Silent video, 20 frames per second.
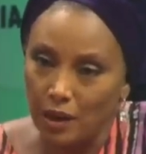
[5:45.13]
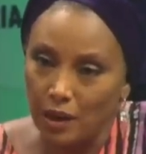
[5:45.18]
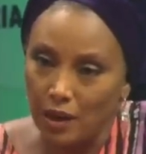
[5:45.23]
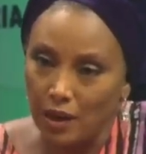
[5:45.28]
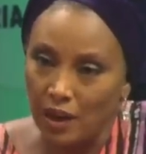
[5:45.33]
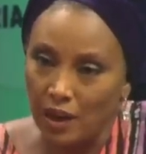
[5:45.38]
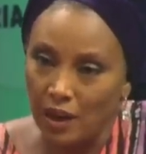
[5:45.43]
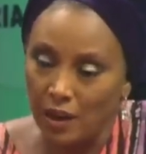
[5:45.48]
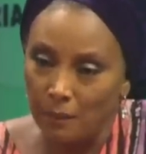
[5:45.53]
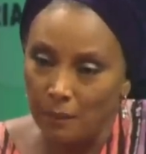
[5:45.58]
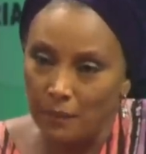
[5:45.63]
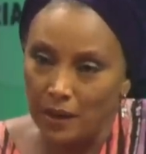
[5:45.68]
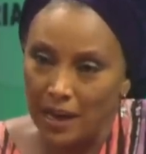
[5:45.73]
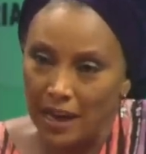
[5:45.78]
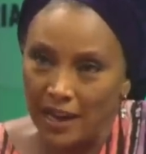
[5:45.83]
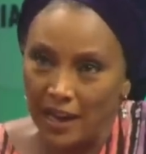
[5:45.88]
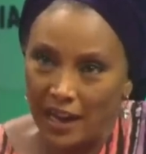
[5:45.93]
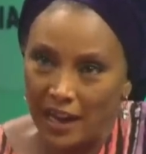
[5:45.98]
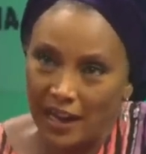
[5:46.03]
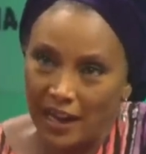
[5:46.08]

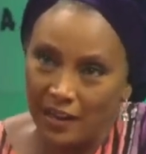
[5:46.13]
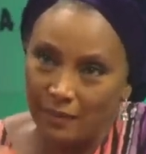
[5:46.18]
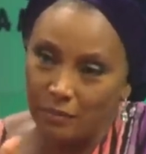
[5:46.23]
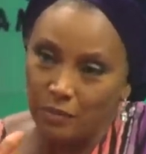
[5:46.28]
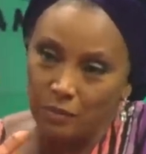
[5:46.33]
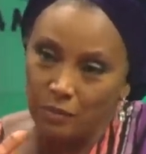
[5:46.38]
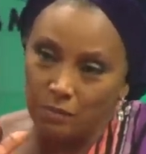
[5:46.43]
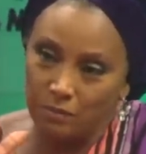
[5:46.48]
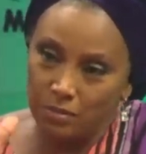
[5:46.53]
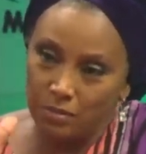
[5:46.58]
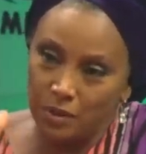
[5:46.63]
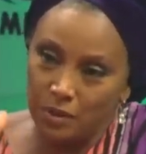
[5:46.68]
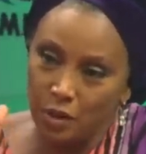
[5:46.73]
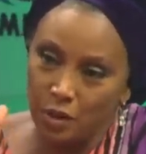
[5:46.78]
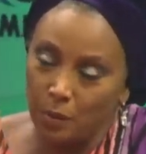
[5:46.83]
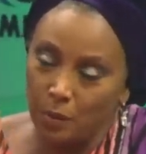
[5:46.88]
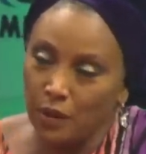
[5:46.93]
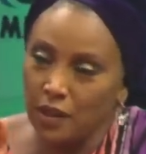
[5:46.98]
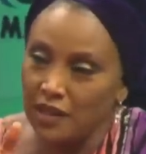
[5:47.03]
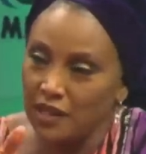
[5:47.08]
I'm, you know,
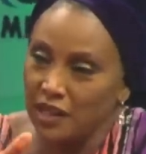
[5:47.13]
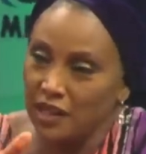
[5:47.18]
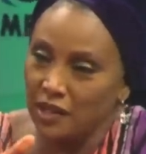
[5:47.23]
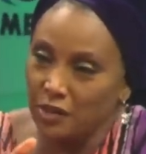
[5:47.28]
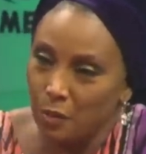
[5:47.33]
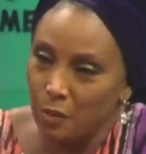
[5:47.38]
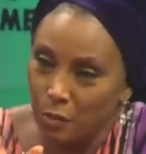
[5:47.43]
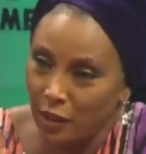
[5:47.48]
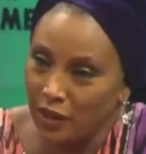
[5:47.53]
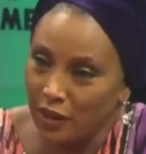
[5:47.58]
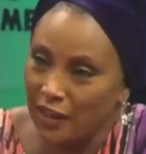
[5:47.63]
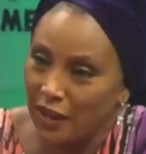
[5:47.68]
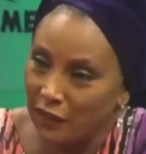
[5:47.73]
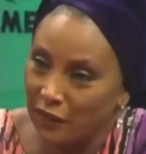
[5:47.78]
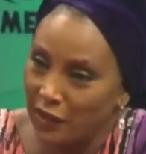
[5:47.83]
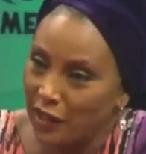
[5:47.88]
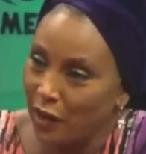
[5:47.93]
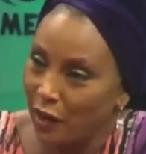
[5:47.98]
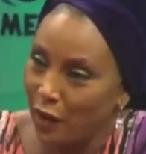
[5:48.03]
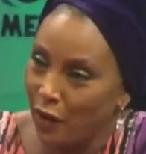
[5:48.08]
because there's no point having
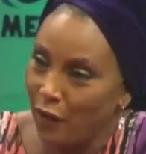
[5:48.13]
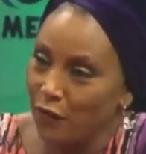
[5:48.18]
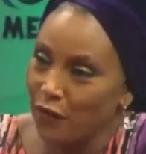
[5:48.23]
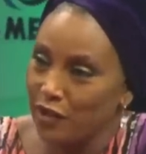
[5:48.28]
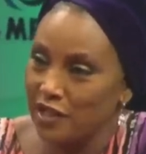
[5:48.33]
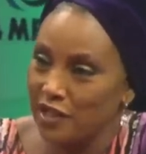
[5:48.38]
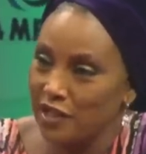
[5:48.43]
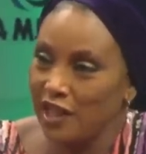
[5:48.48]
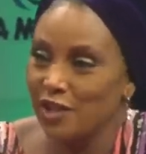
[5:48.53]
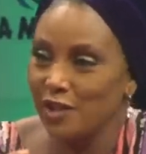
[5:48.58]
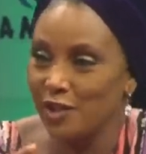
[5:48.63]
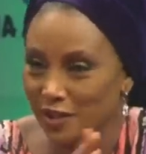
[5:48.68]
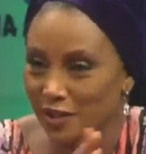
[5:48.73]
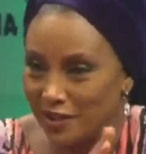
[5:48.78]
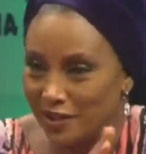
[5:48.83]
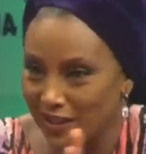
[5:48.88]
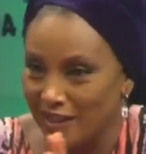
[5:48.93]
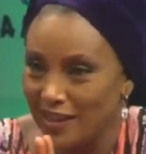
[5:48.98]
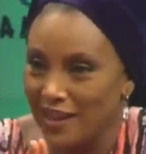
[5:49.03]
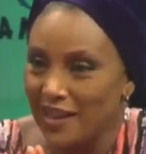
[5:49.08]
a conversation
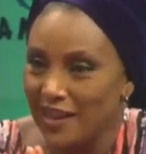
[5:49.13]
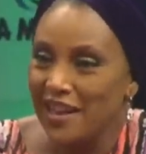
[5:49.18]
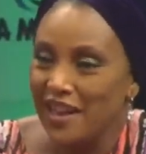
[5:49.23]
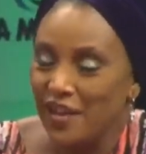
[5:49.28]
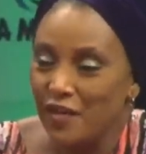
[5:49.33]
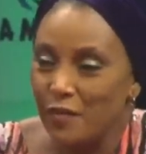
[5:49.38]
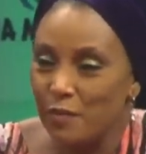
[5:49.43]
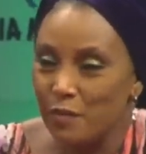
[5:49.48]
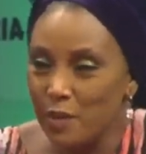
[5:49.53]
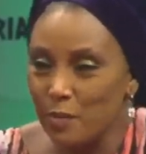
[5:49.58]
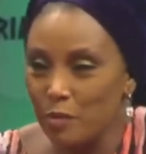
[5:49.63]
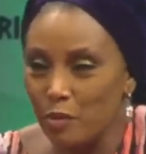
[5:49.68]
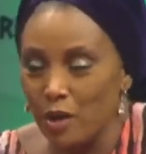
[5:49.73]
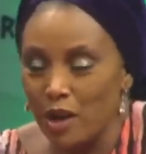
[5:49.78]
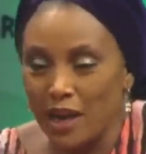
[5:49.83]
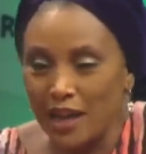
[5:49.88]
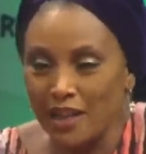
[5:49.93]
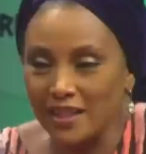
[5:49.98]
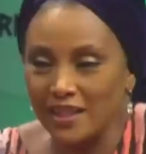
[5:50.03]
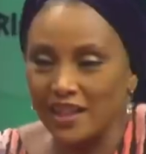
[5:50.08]
if people
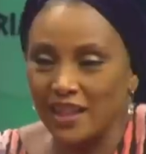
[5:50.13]
can't.